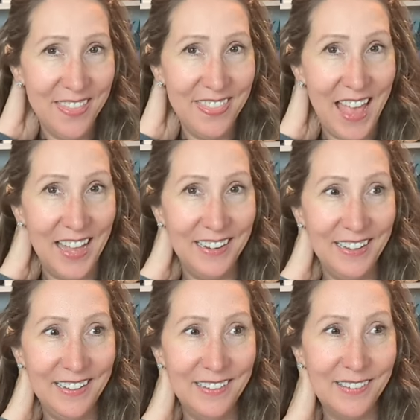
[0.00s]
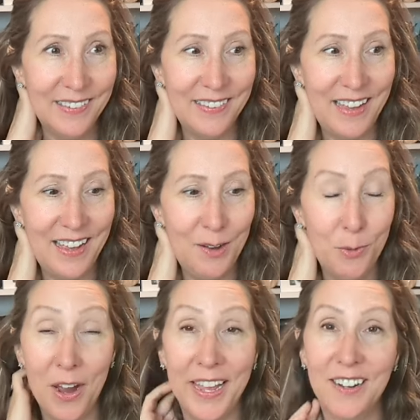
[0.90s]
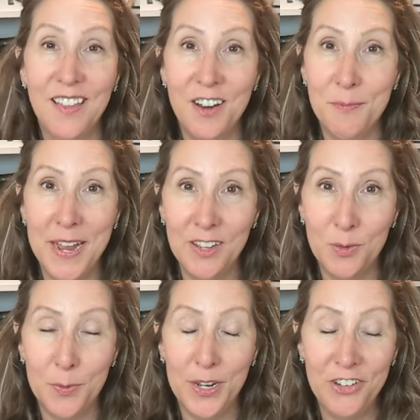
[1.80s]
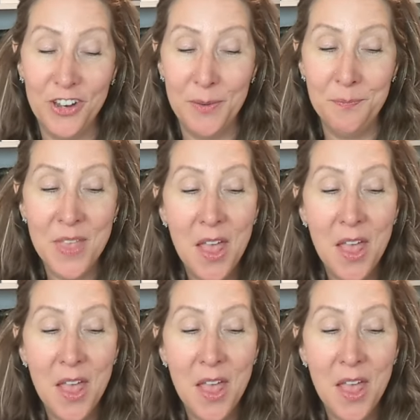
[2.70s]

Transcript: that is uh, where I get a lot of my inspiration.